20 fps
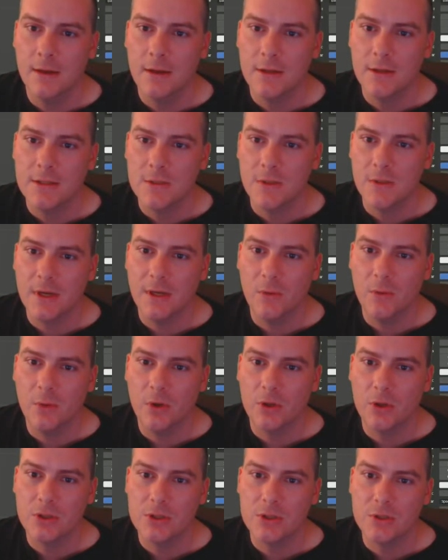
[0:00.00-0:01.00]
So again, you want
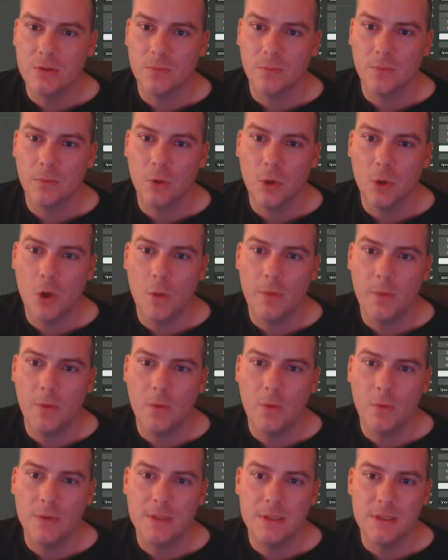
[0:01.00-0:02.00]
to just copy
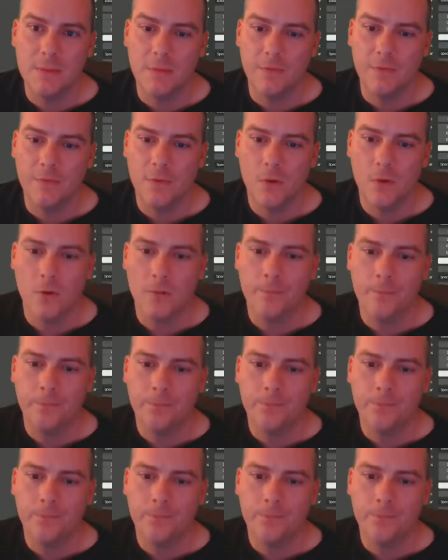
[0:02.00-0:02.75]
what we did before,